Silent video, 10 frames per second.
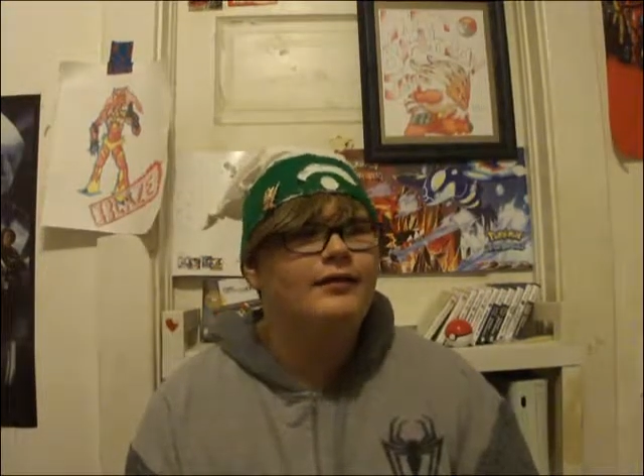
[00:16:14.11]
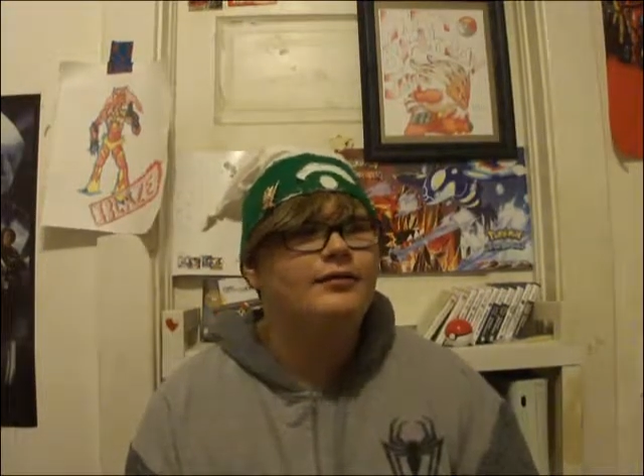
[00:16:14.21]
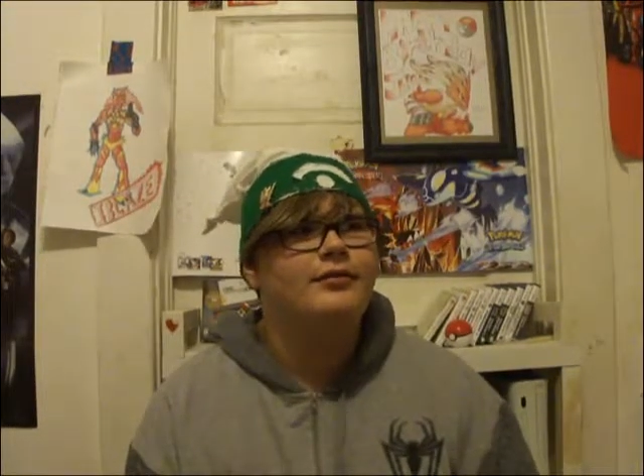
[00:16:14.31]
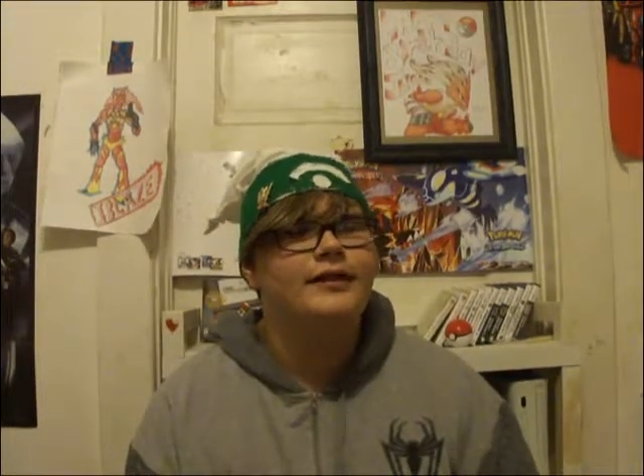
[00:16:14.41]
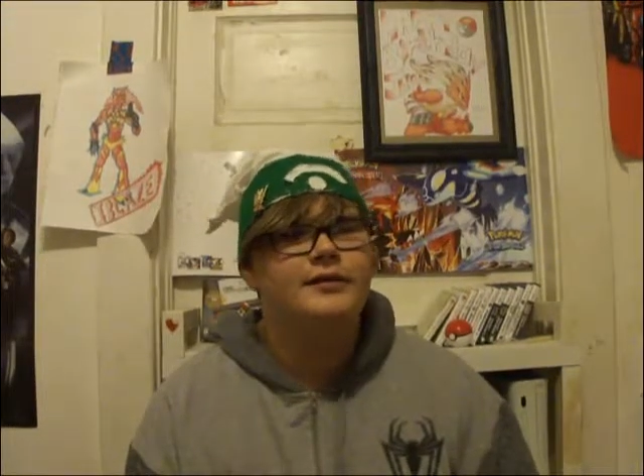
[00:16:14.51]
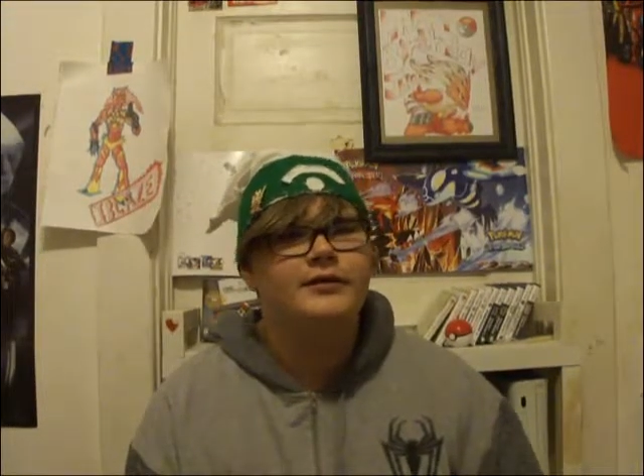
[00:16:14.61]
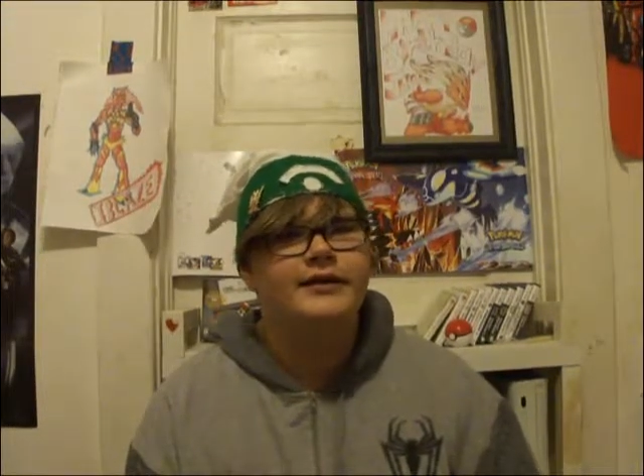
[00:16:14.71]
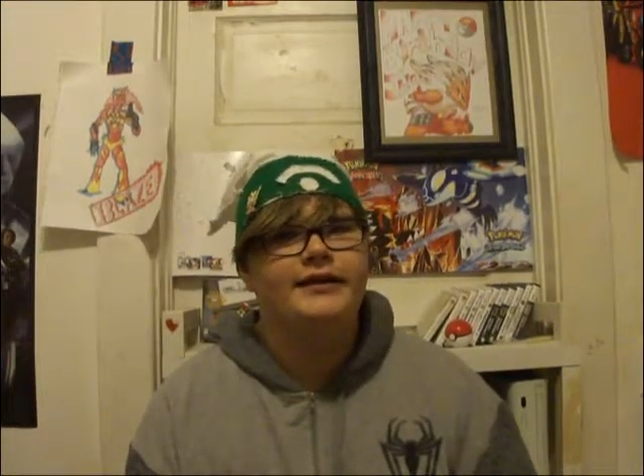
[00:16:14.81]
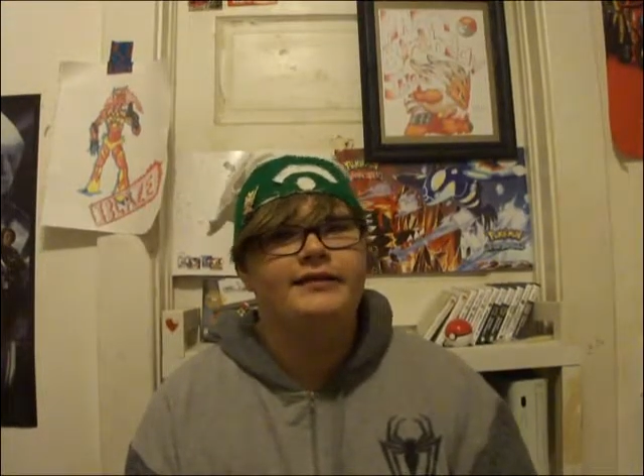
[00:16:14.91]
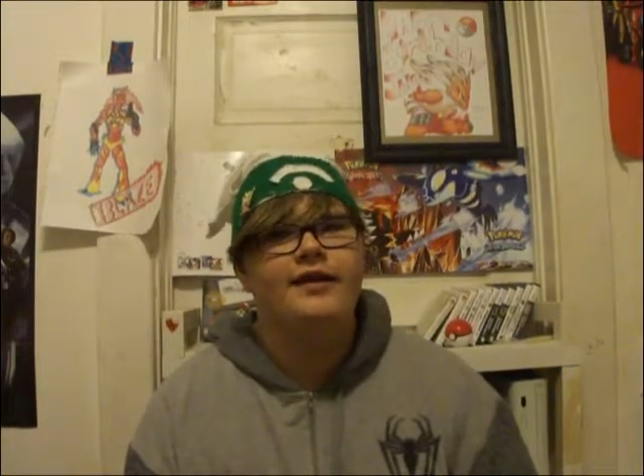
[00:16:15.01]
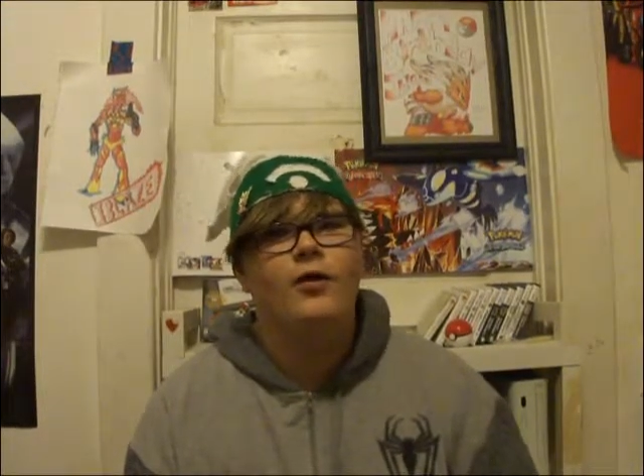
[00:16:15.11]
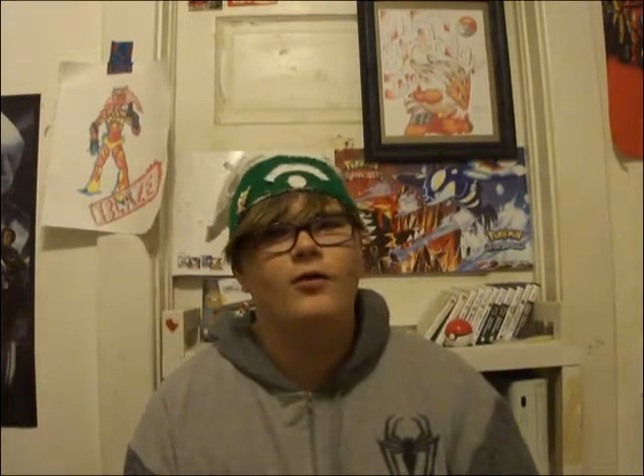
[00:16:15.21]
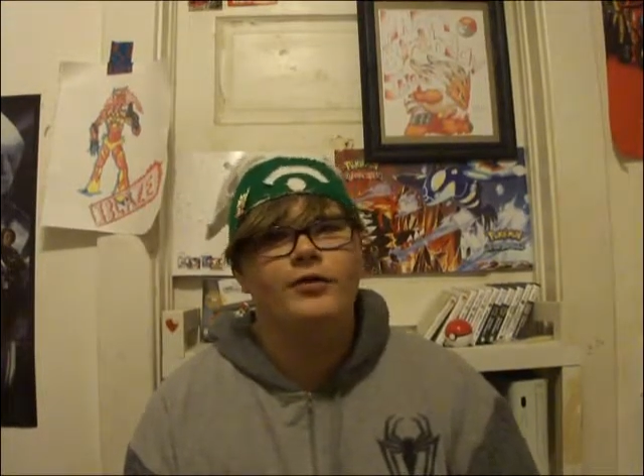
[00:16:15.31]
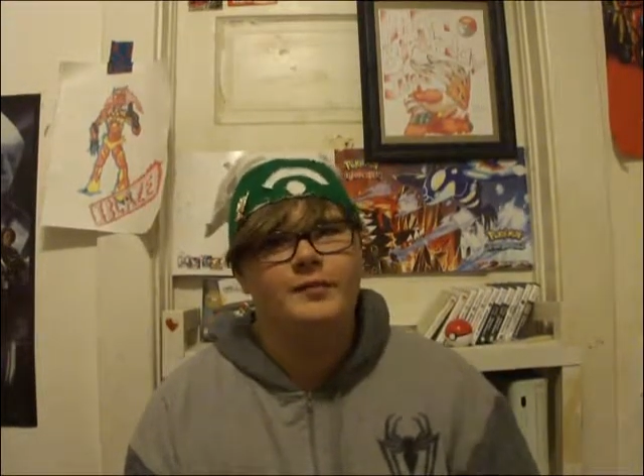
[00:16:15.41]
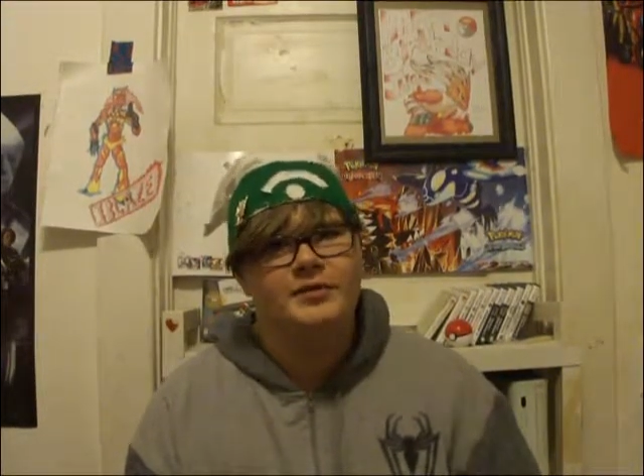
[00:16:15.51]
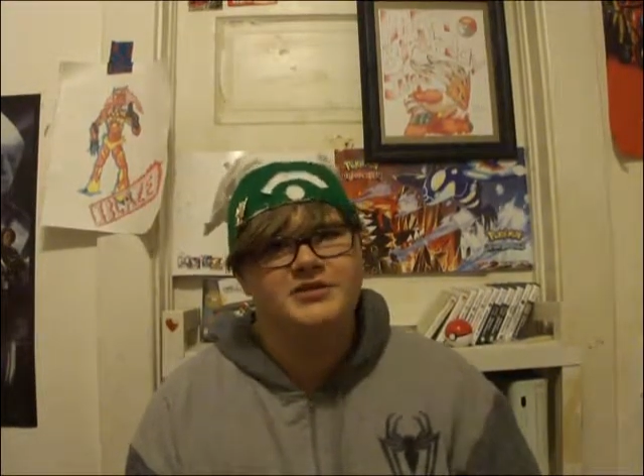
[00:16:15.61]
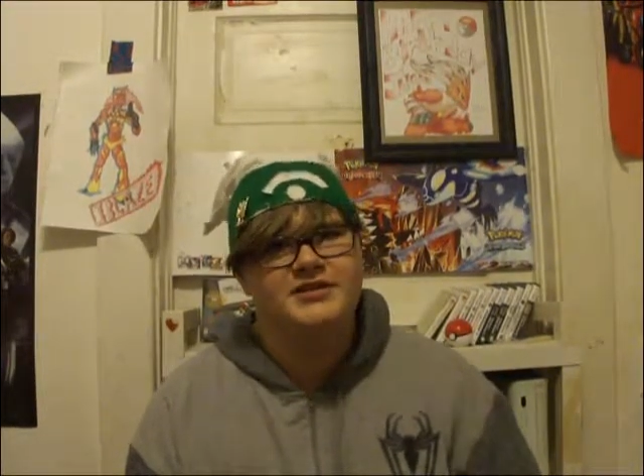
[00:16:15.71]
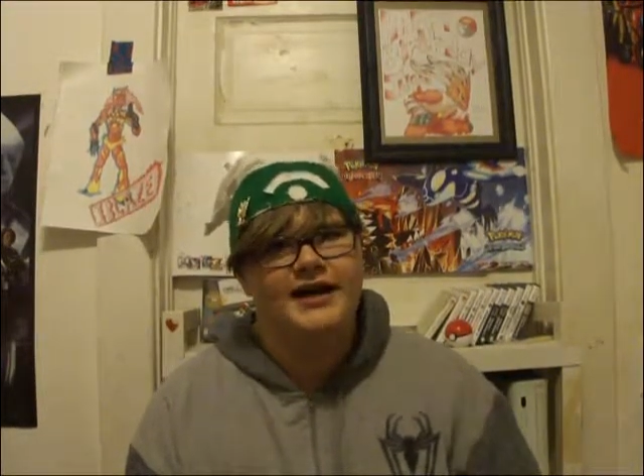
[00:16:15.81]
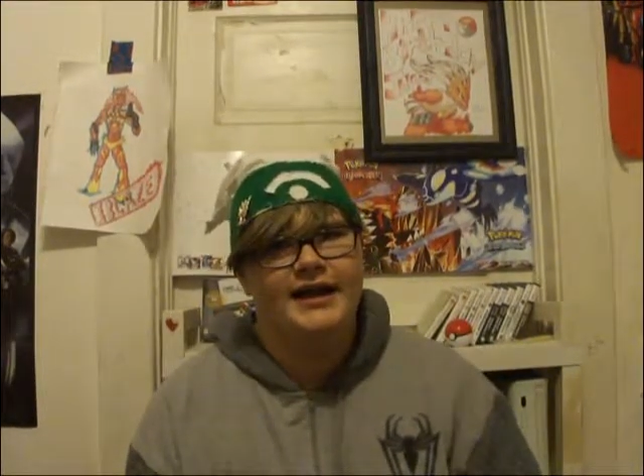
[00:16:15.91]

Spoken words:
Literally, the only person I